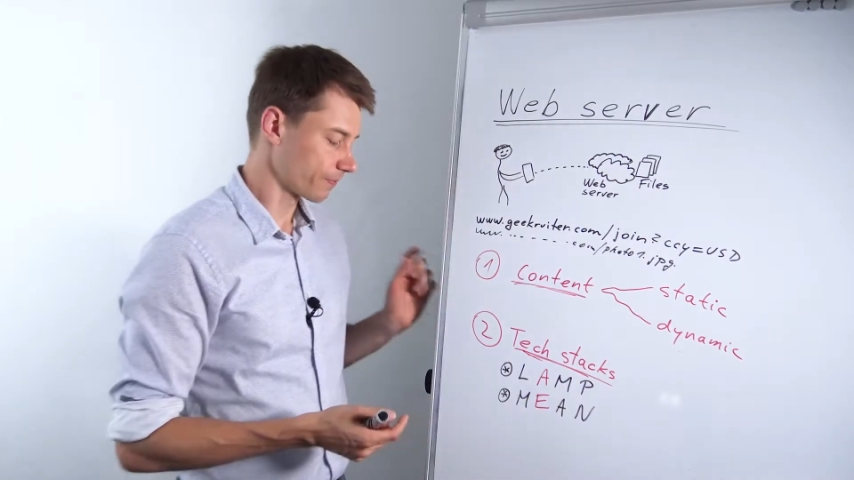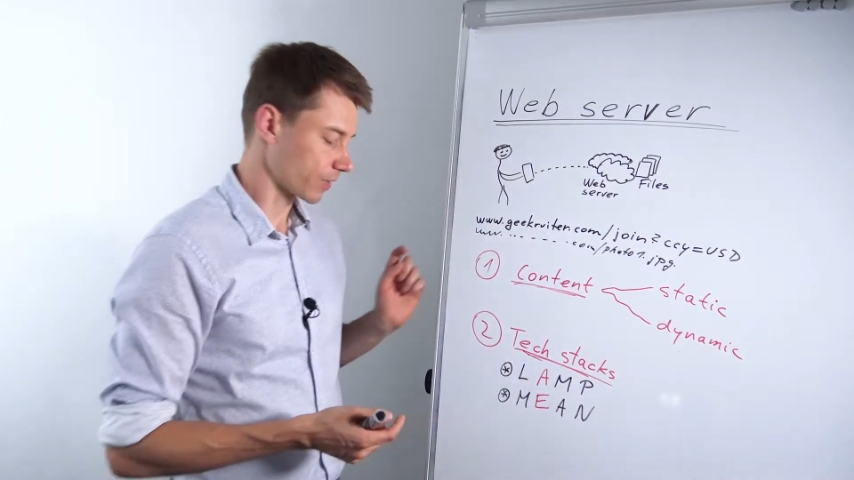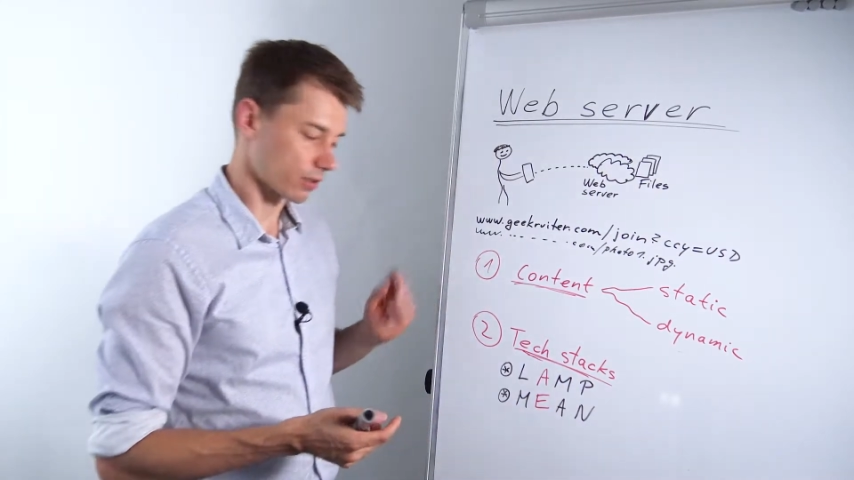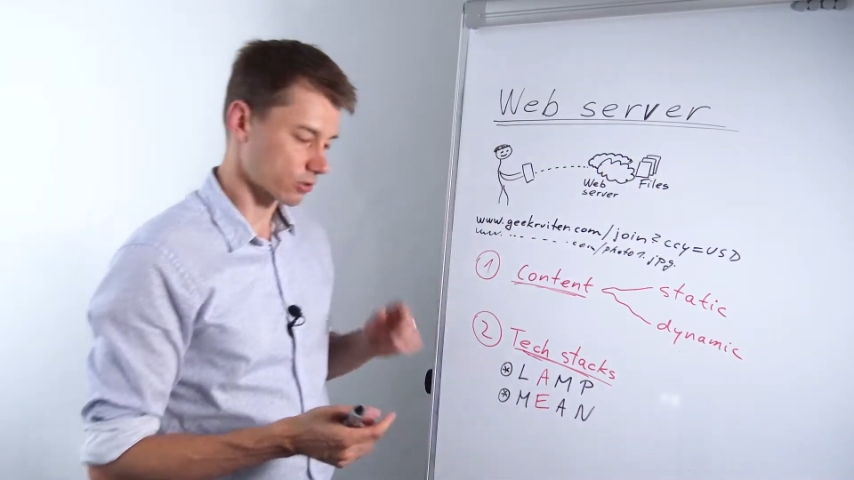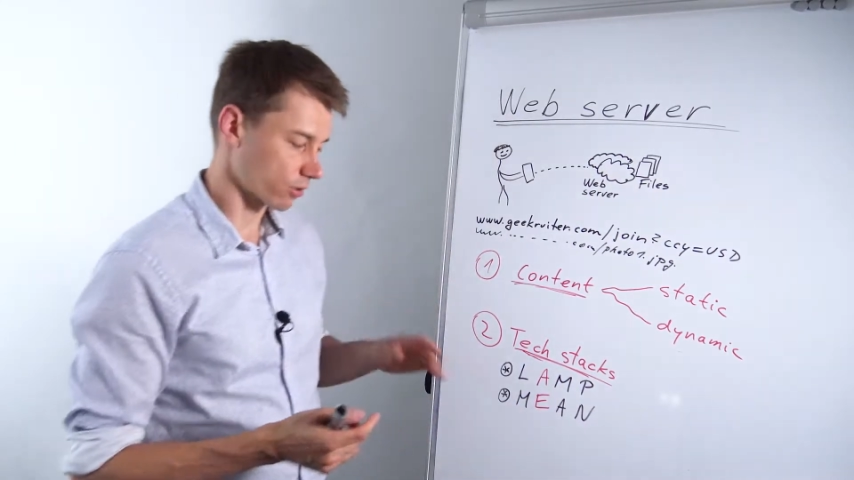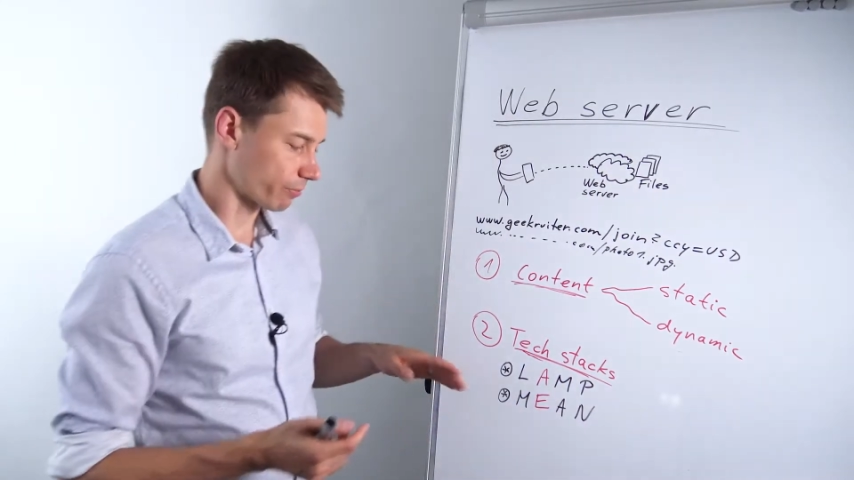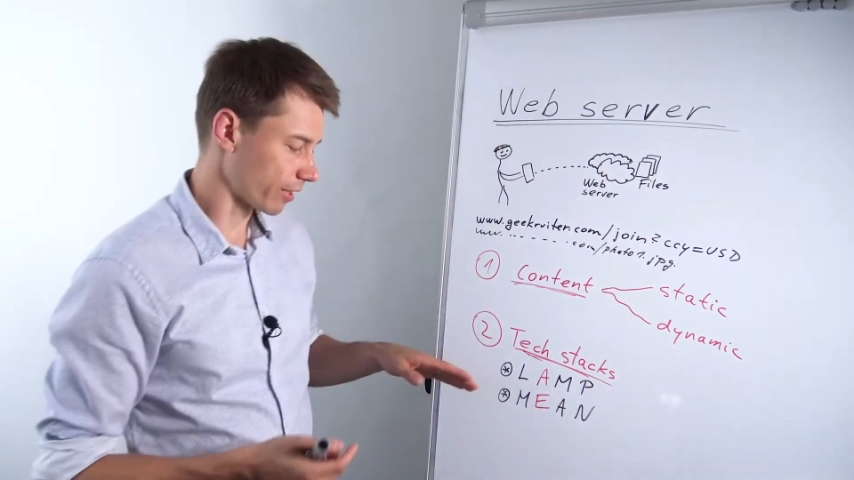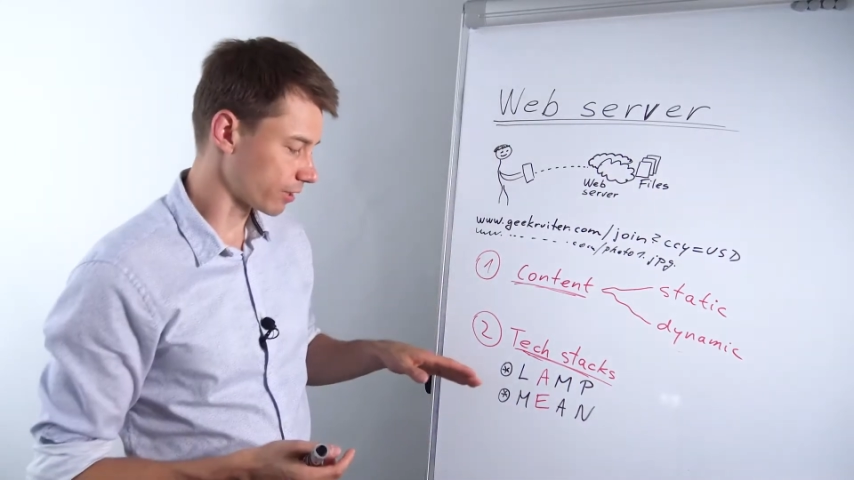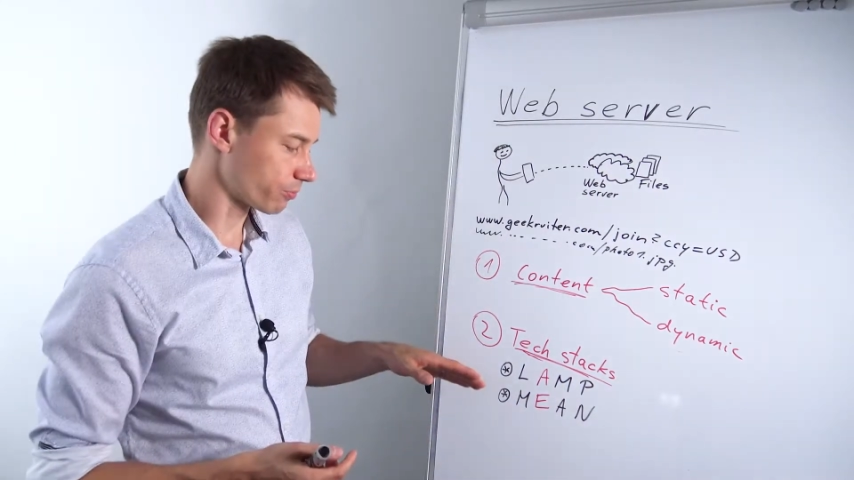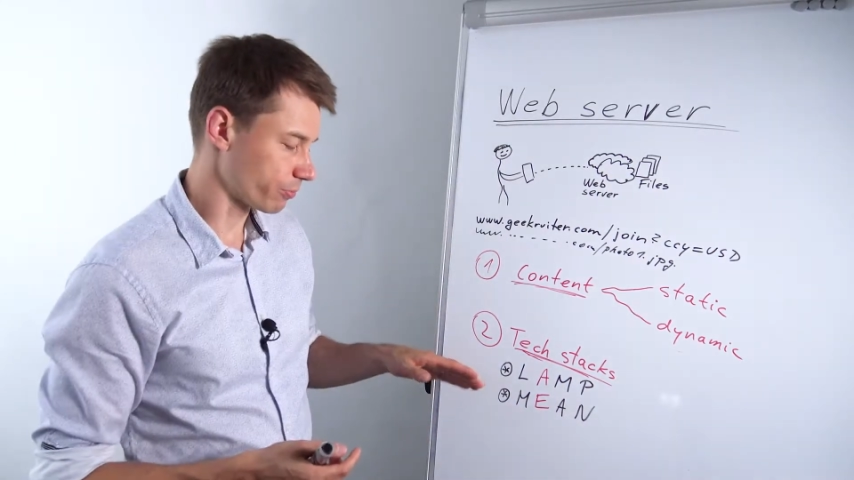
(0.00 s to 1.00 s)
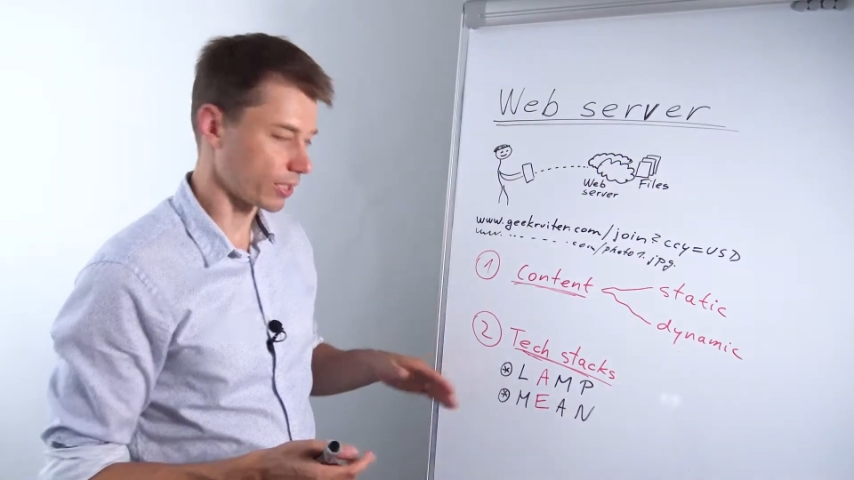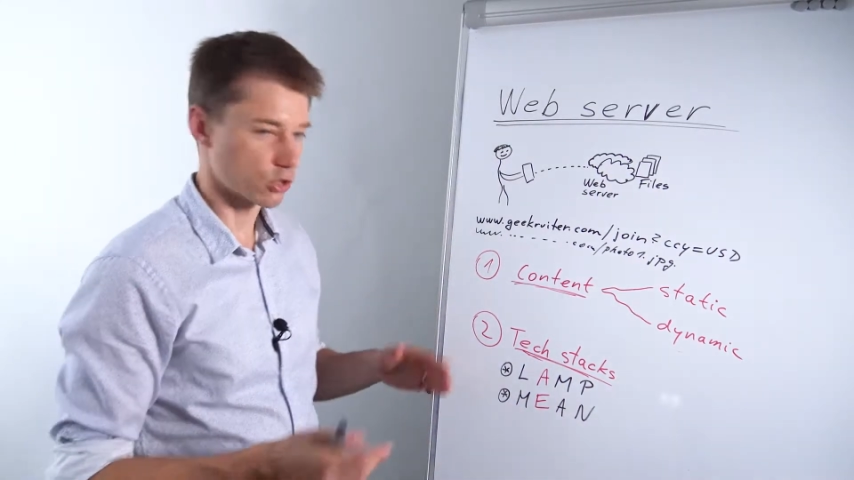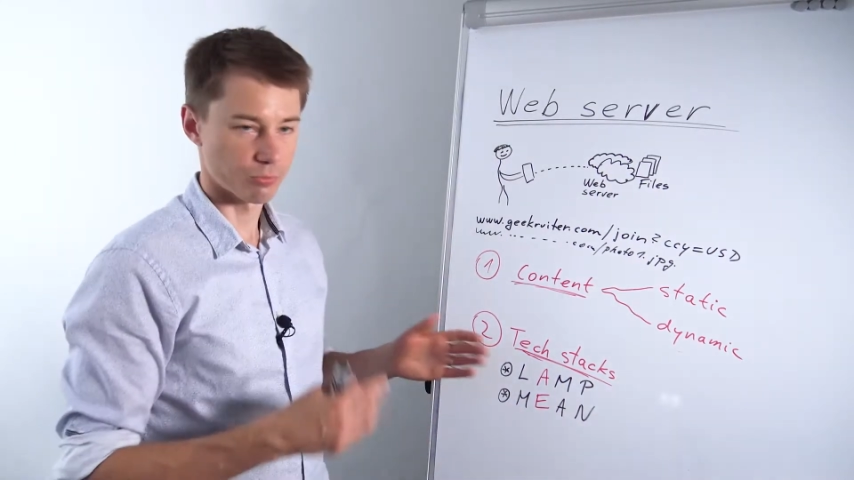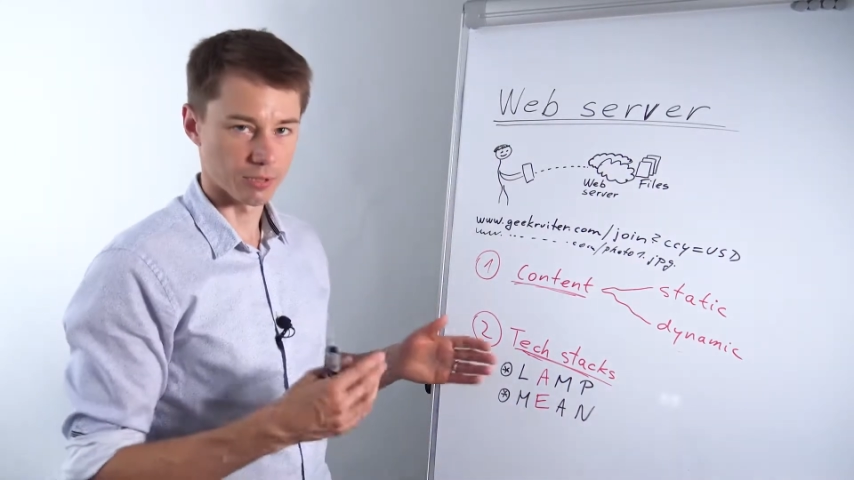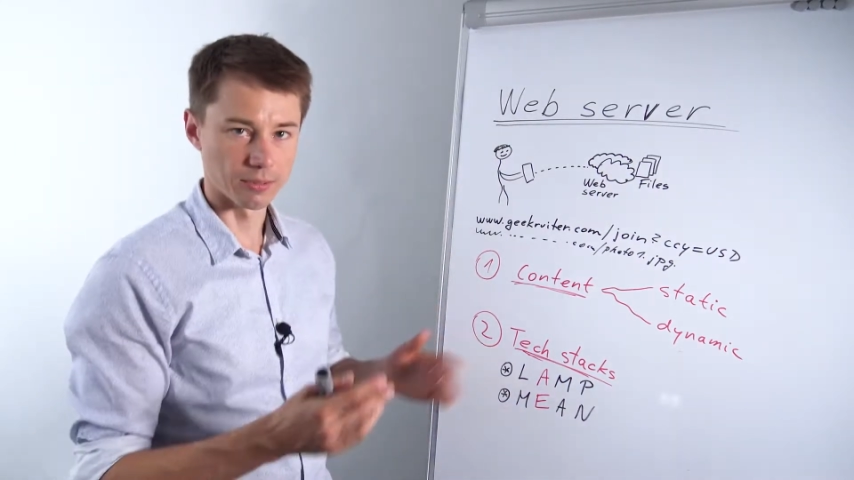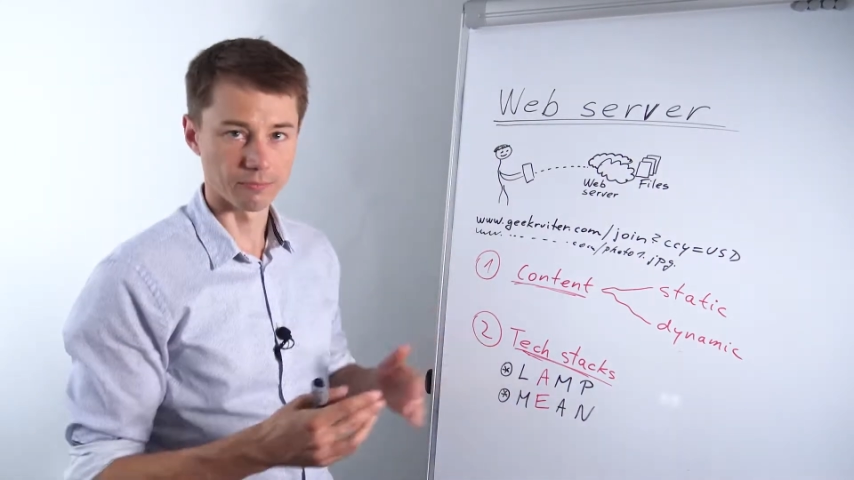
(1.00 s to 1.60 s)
PHP,